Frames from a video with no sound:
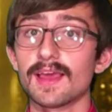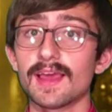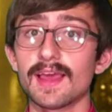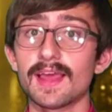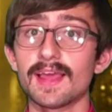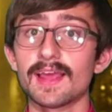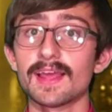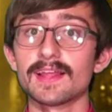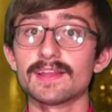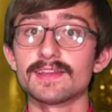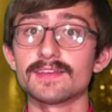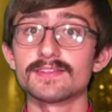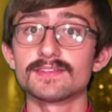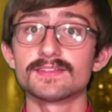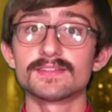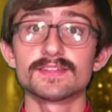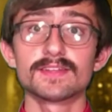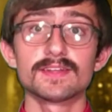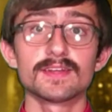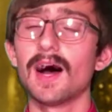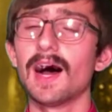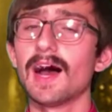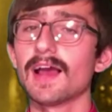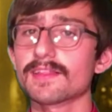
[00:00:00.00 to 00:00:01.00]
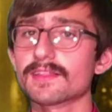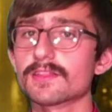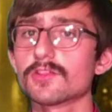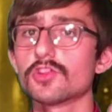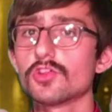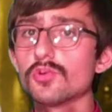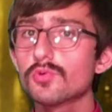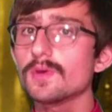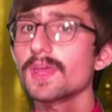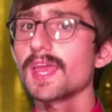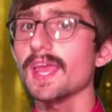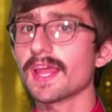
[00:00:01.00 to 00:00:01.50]
And
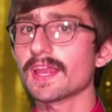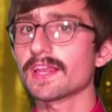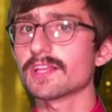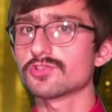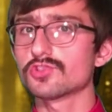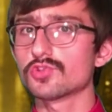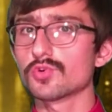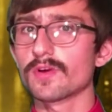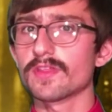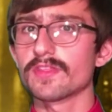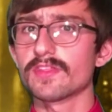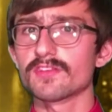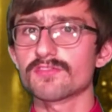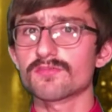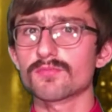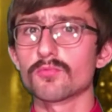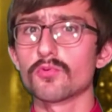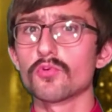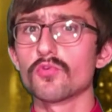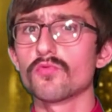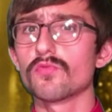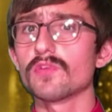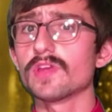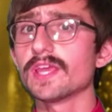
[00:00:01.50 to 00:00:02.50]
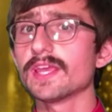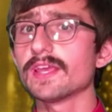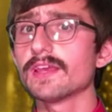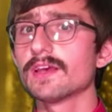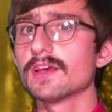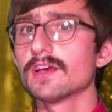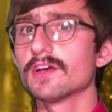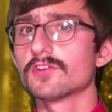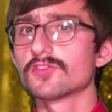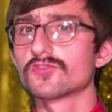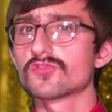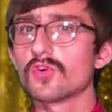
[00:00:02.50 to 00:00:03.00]
you can enjoy this movie,
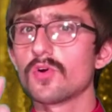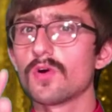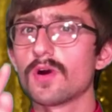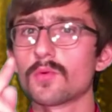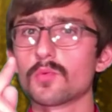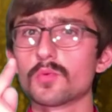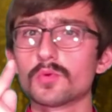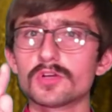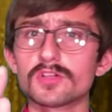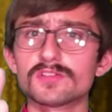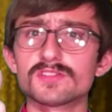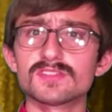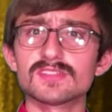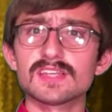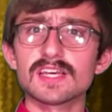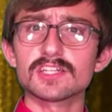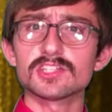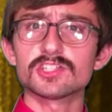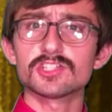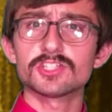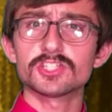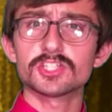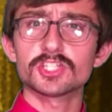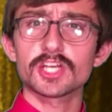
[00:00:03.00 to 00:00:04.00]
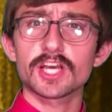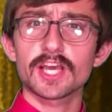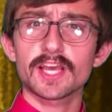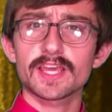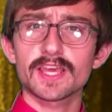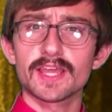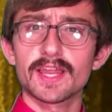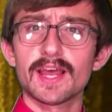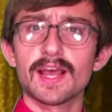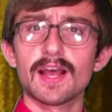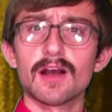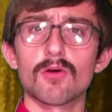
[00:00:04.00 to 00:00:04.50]
so I would say
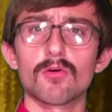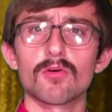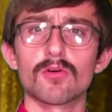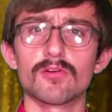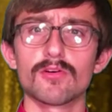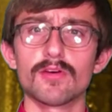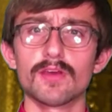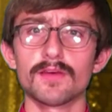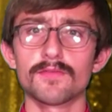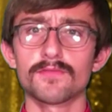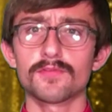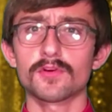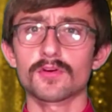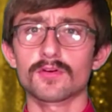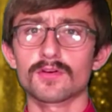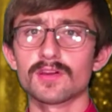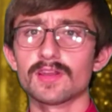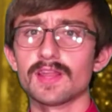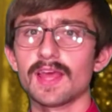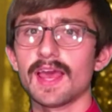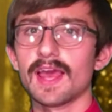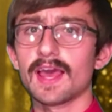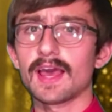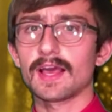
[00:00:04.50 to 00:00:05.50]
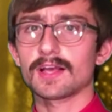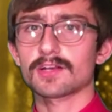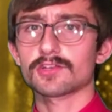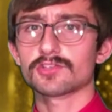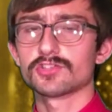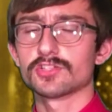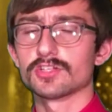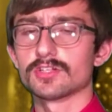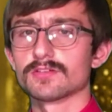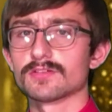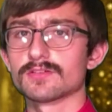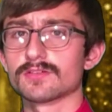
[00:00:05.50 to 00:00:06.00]
check it out if you're into
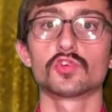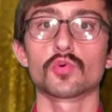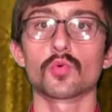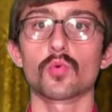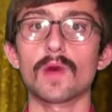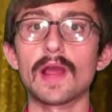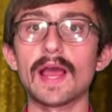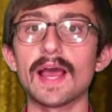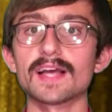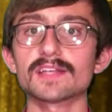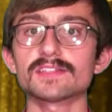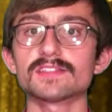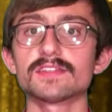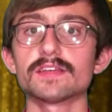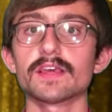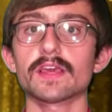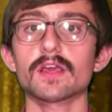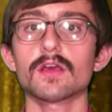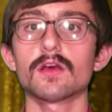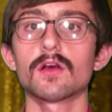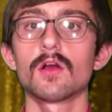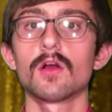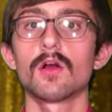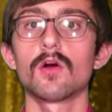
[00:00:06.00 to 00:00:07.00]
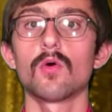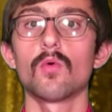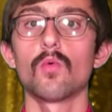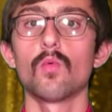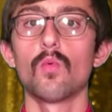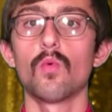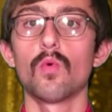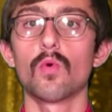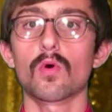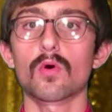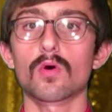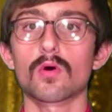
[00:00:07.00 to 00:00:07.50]
action. Jurassic
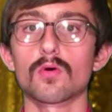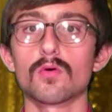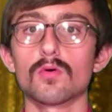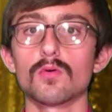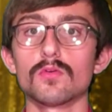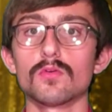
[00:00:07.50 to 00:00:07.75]
World.